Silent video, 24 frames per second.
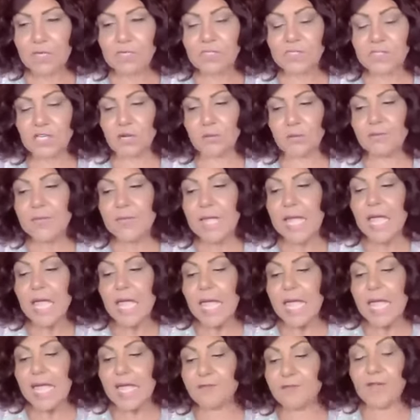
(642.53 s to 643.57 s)
So
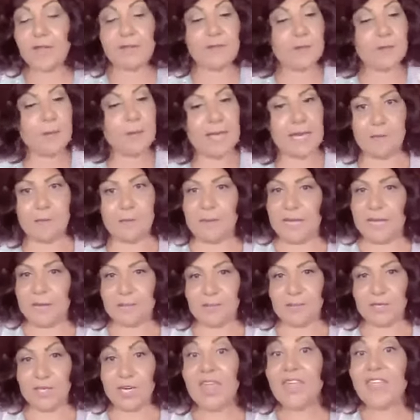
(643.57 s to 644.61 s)
if you have a pen and
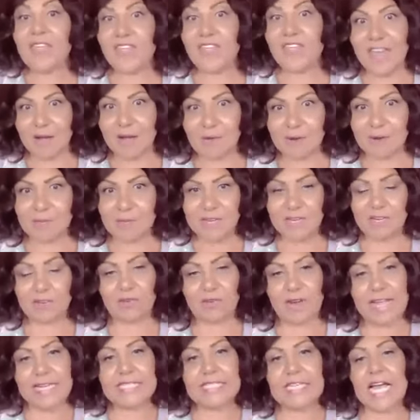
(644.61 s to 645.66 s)
paper, that would be
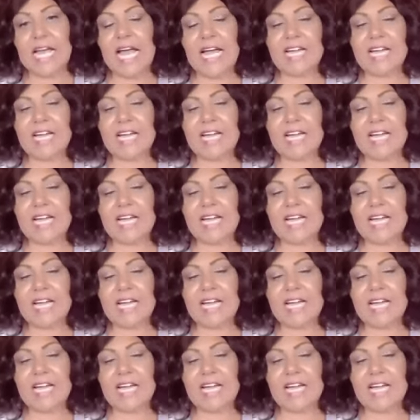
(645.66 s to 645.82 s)
great.